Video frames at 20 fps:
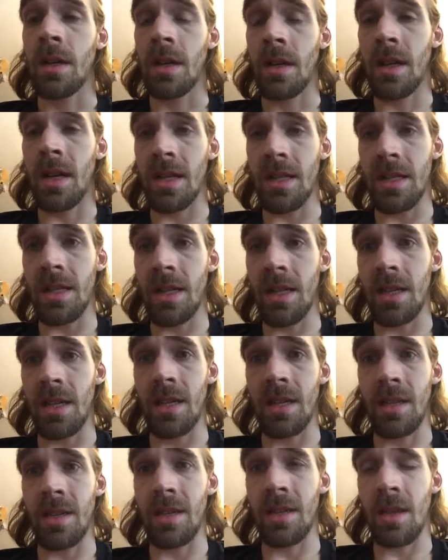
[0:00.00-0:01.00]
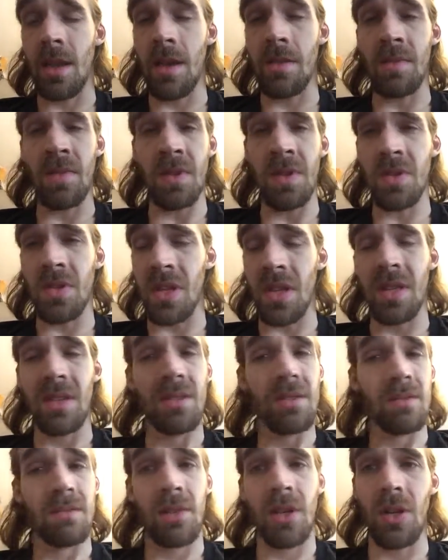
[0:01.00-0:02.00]
And I see, I'm just like,
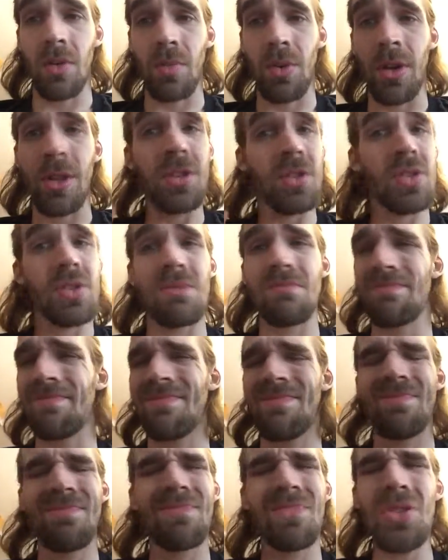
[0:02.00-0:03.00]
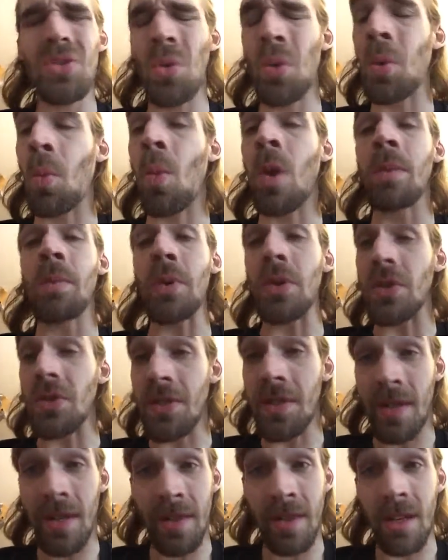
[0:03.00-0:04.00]
praying, there's only one
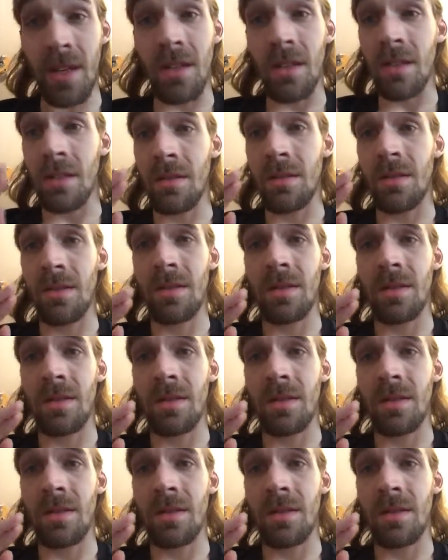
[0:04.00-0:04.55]
person in there.